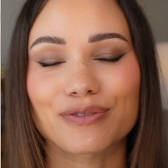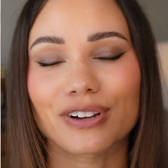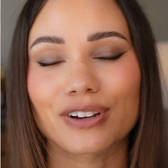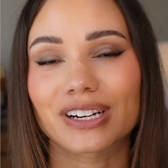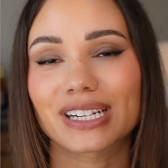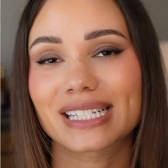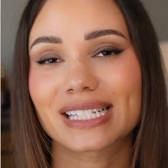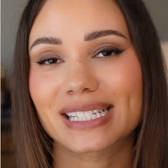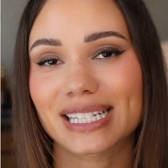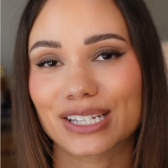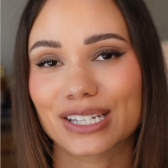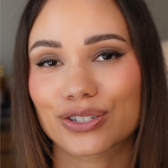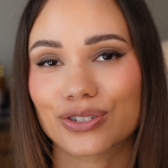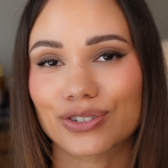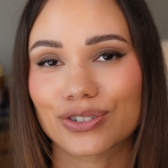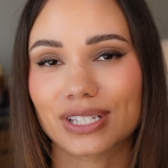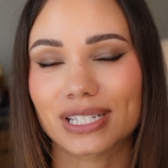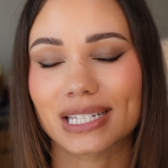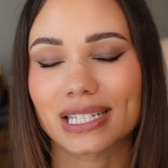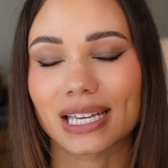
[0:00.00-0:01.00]
very
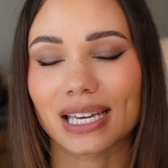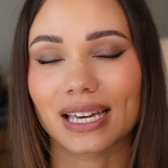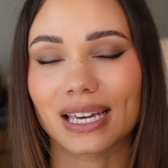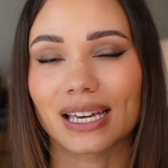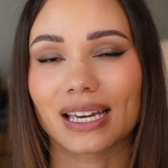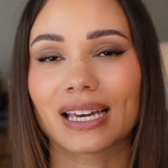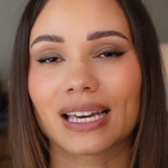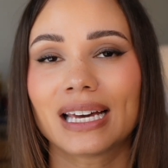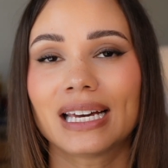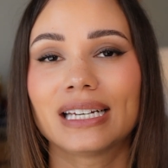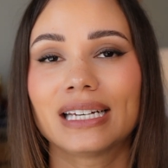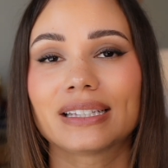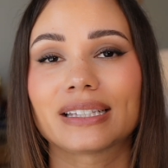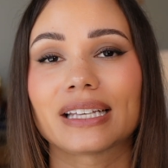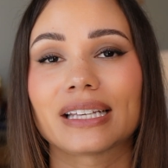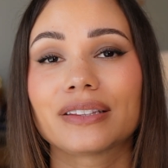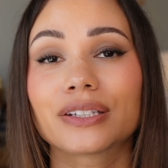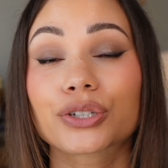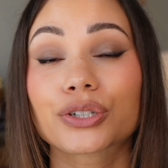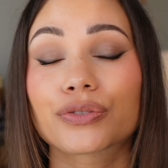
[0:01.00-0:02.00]
citrusy,
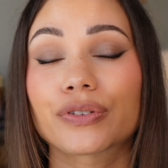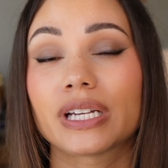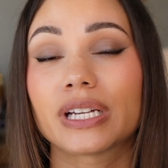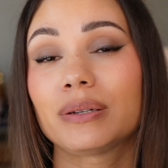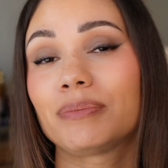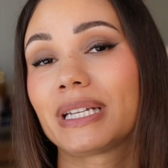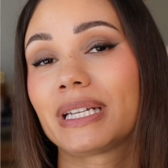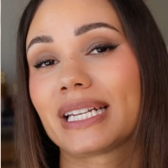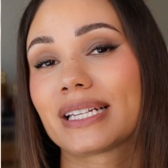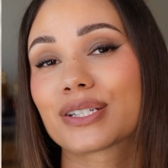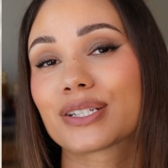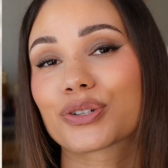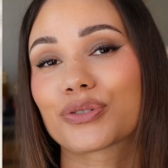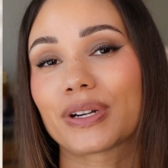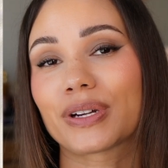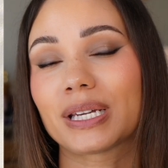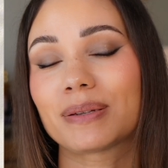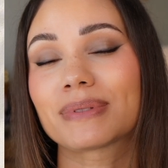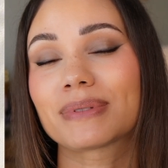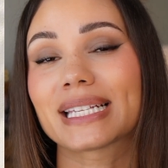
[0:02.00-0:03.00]
then the creaminess
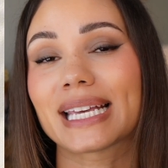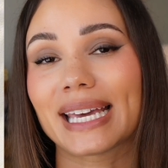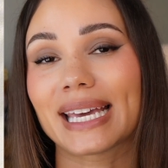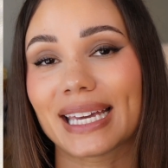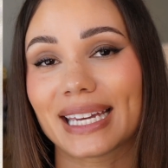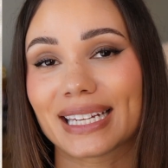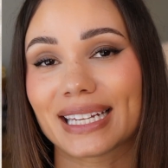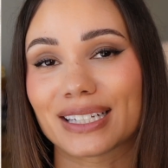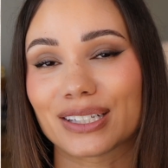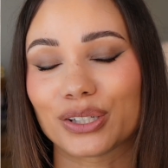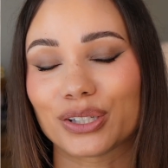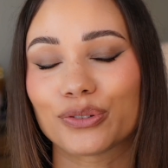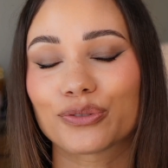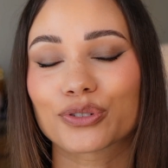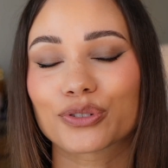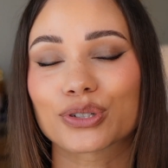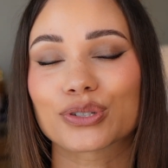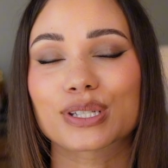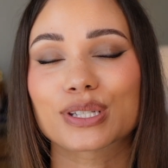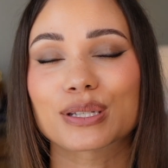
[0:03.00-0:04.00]
creeps in. You've
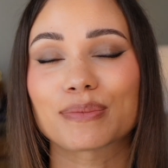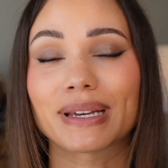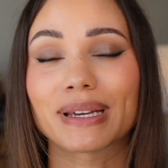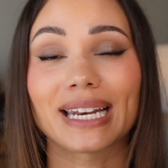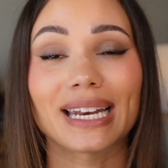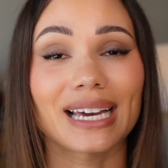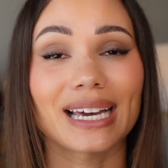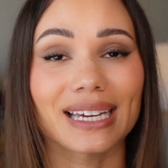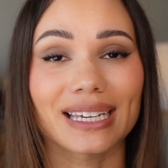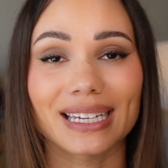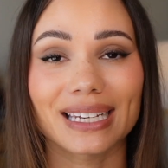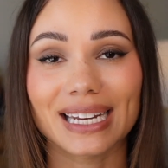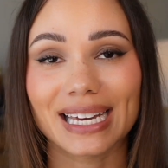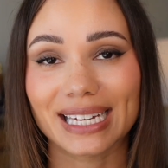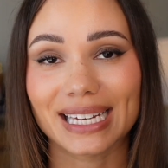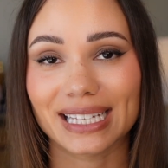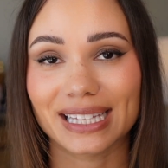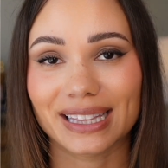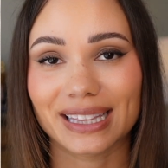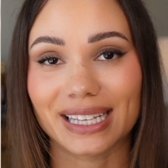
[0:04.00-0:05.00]
got some ylang
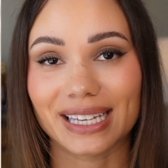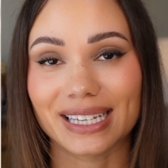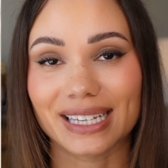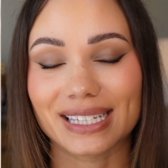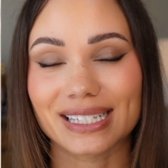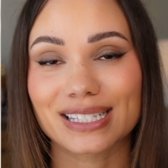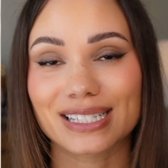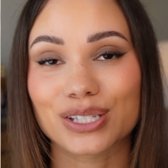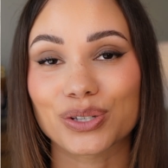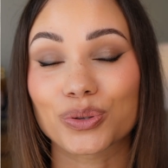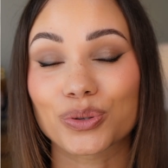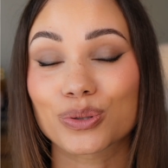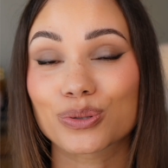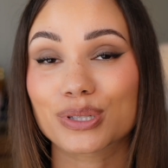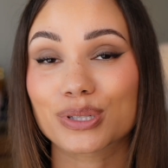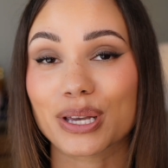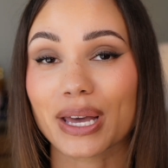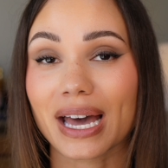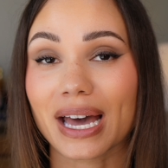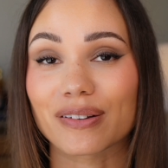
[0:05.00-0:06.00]
ylang in this, you
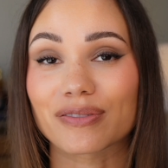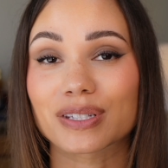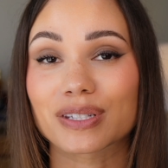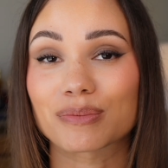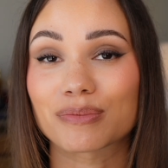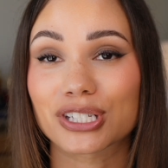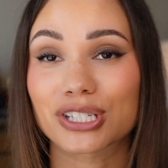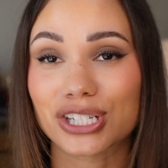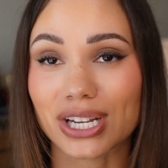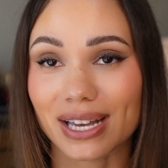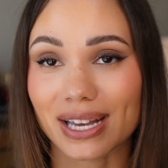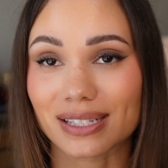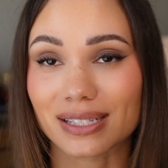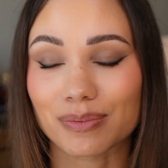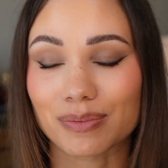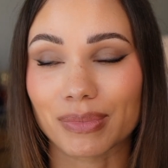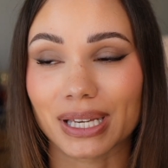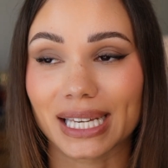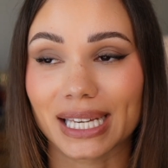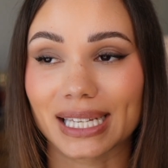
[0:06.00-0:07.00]
also have some
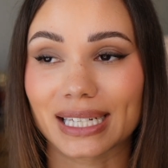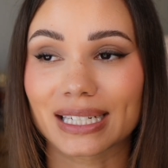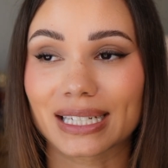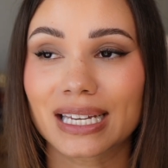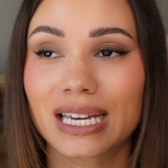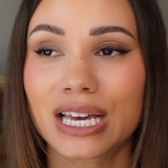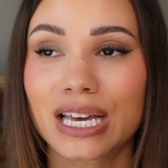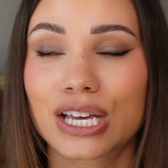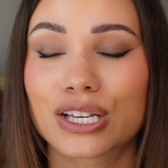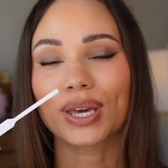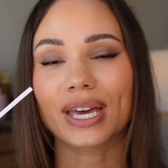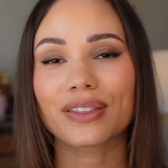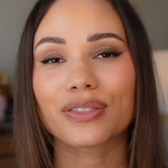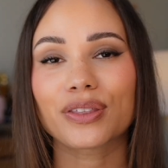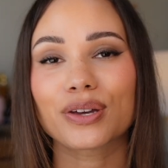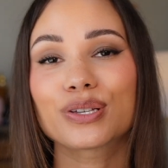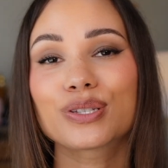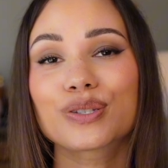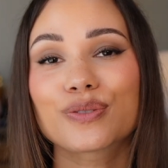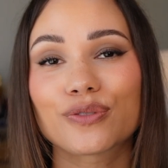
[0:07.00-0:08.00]
jasmine. You get
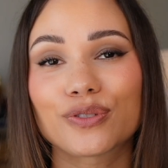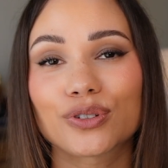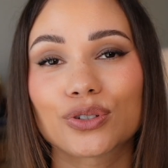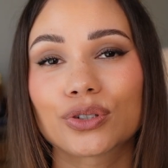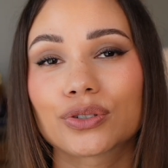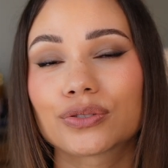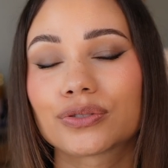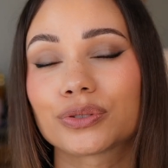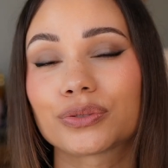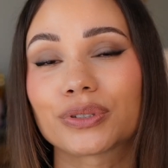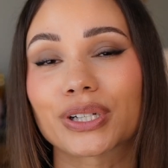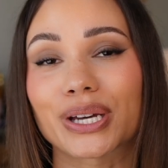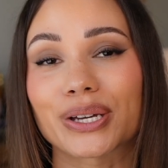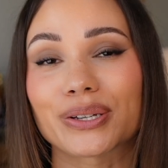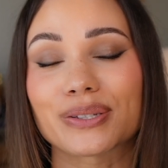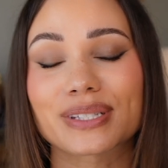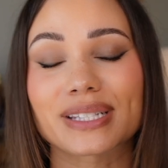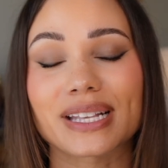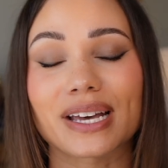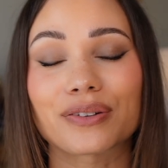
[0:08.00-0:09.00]
those floral
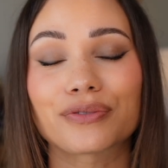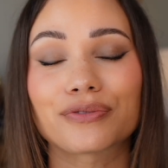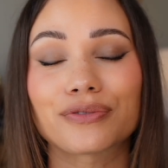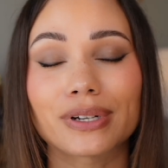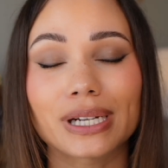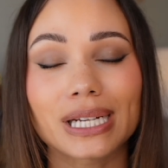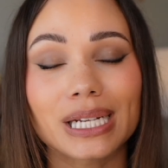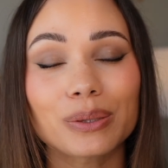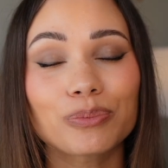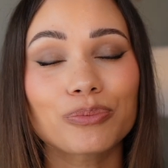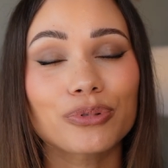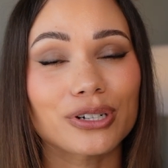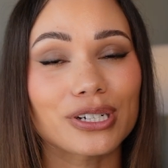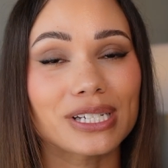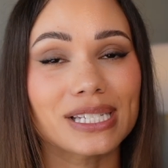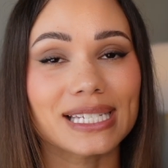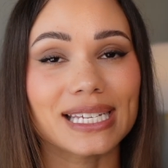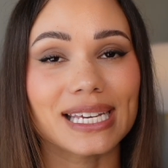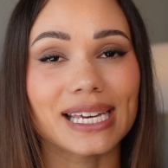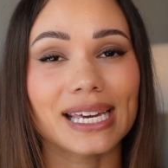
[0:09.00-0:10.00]
notes that are really
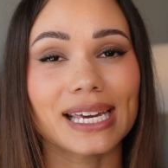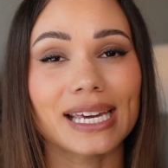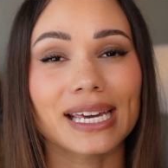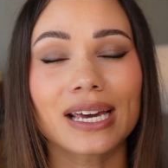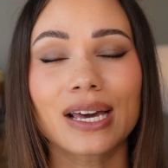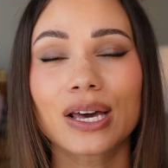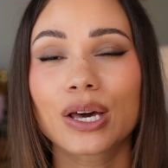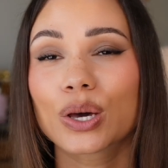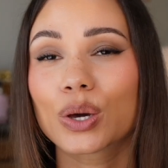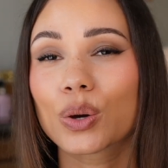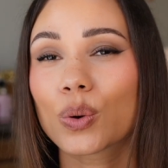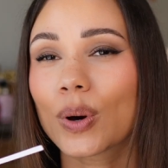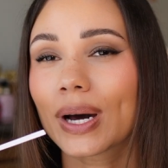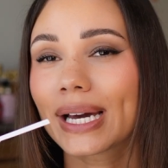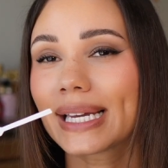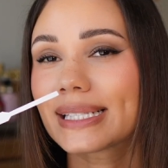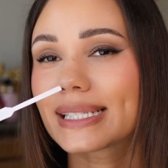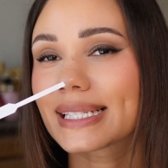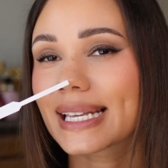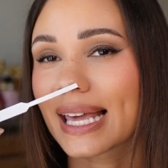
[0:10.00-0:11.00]
pretty,
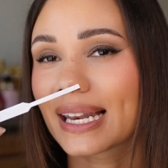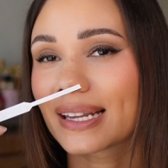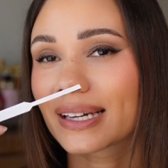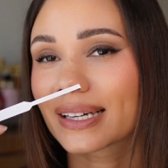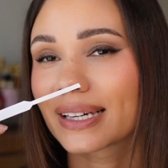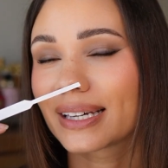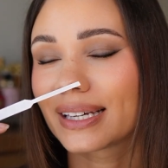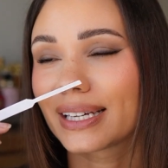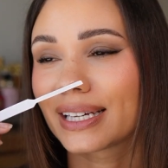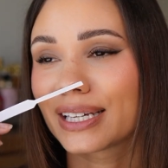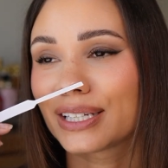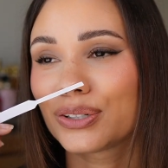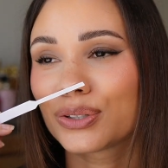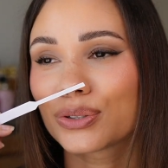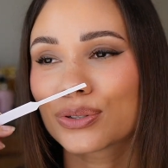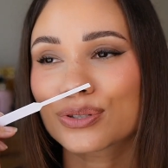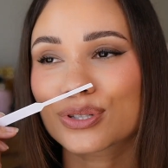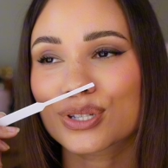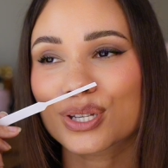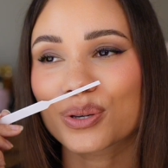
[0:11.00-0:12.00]
quite delicate,
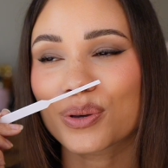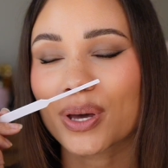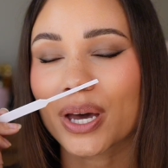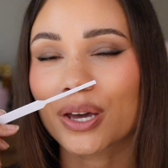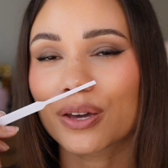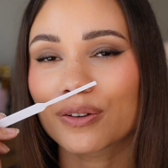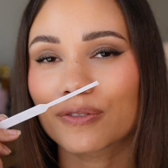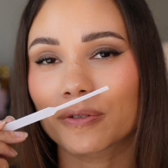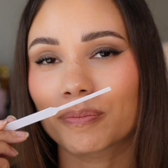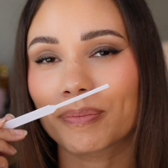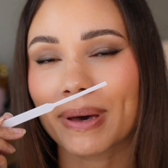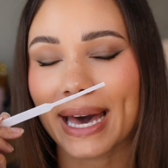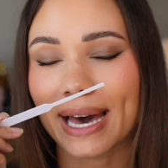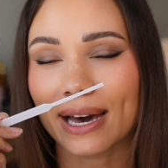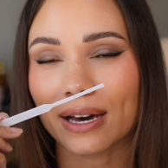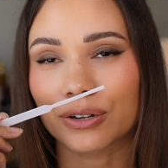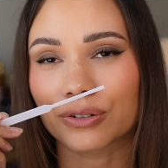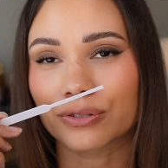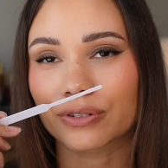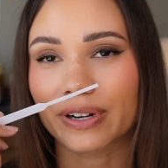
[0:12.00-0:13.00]
not too
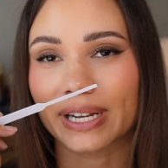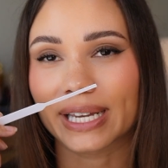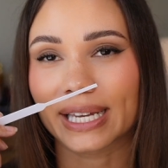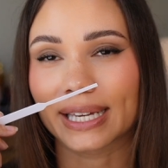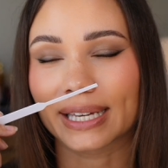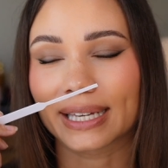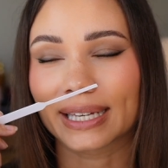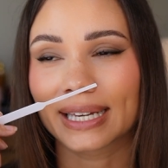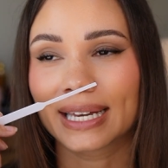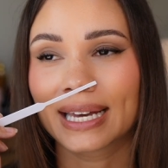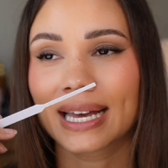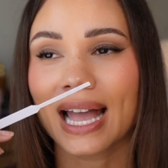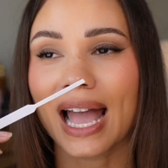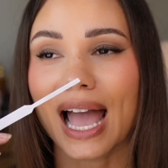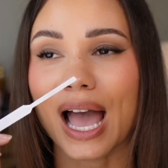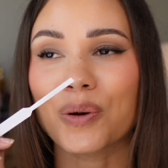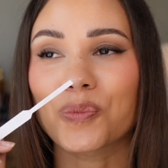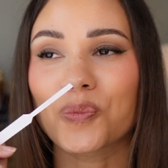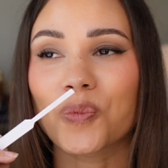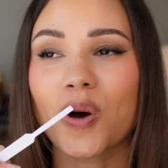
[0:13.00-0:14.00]
overpowering.
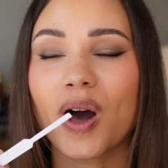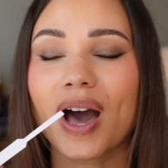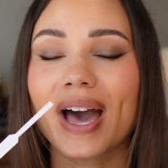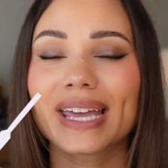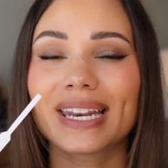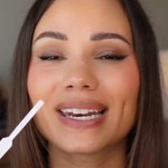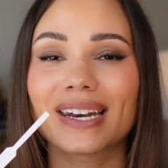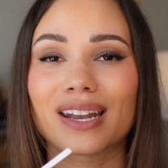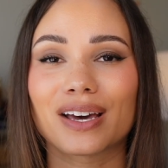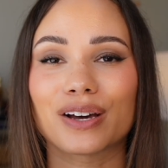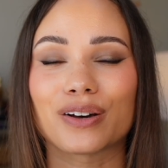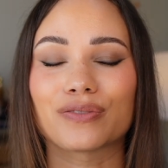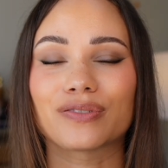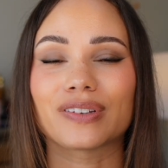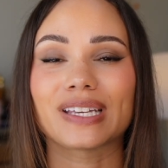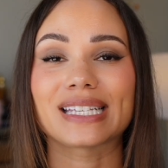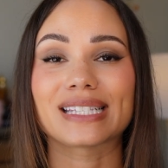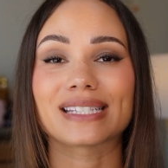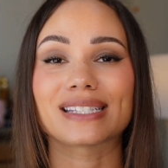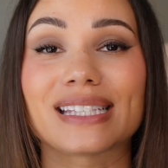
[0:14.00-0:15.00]
And what I
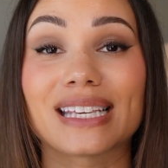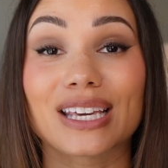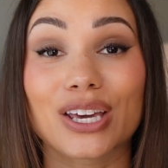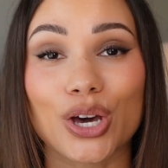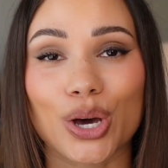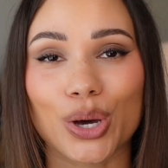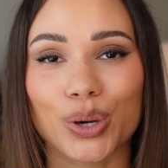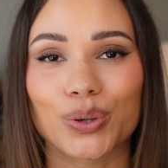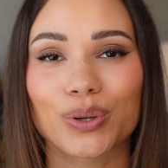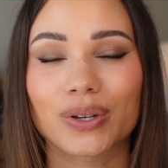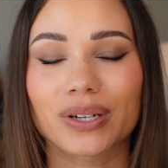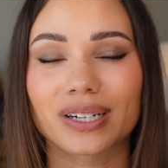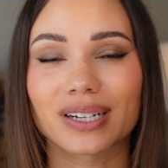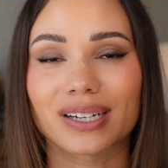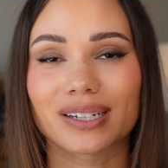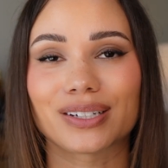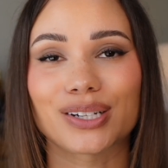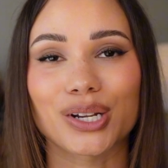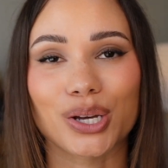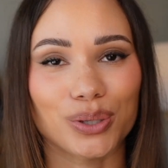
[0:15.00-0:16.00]
love is the
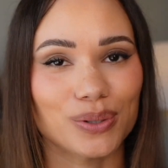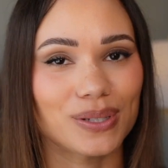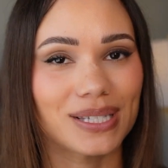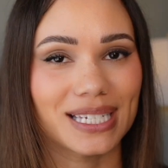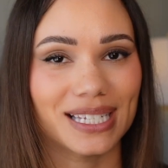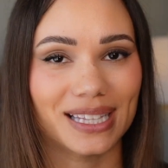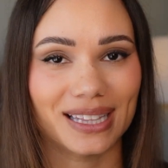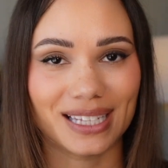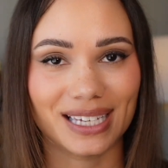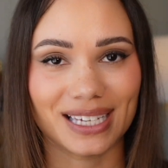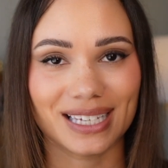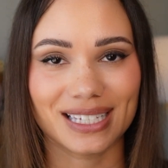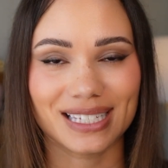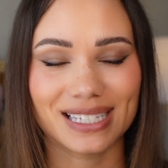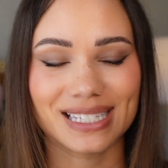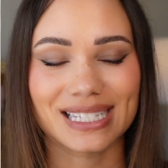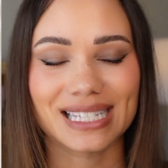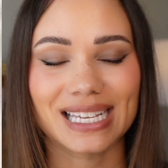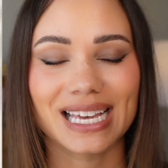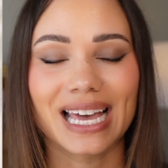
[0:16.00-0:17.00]
coconut note in
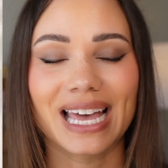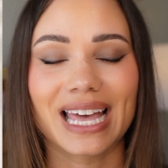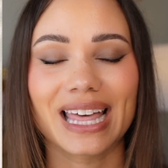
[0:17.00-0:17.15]
this.